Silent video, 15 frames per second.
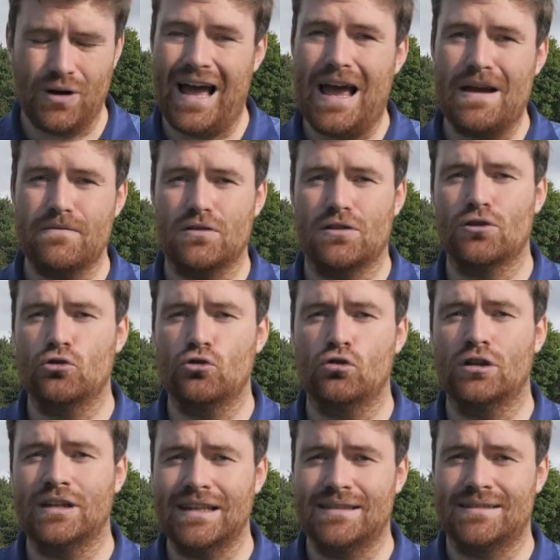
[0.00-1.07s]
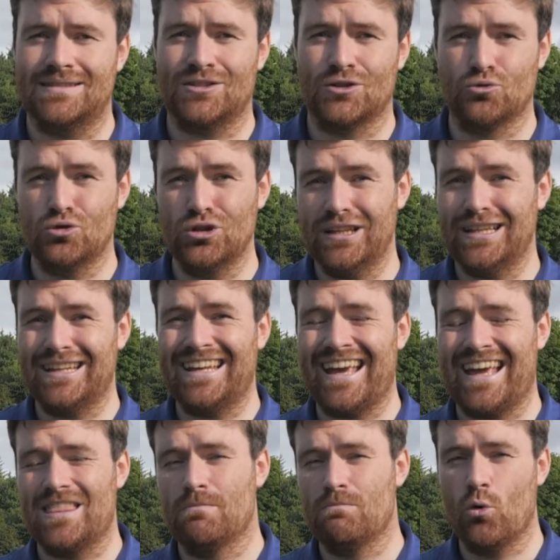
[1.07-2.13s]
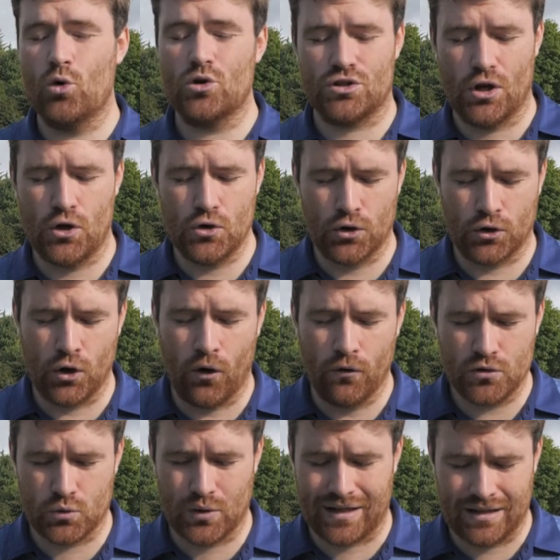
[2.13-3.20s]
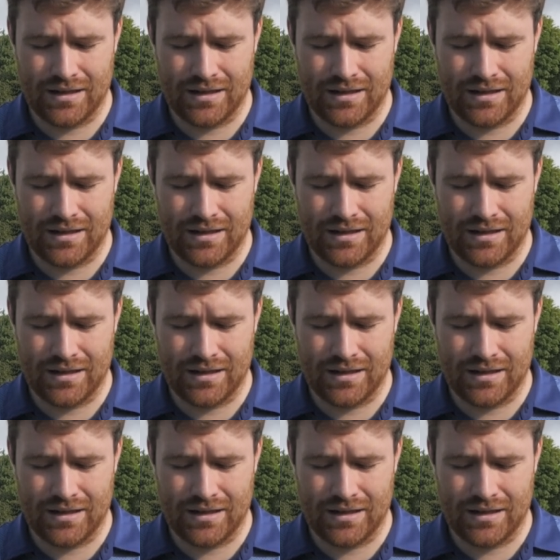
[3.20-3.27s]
everything you need to really get the most out of your golf swing.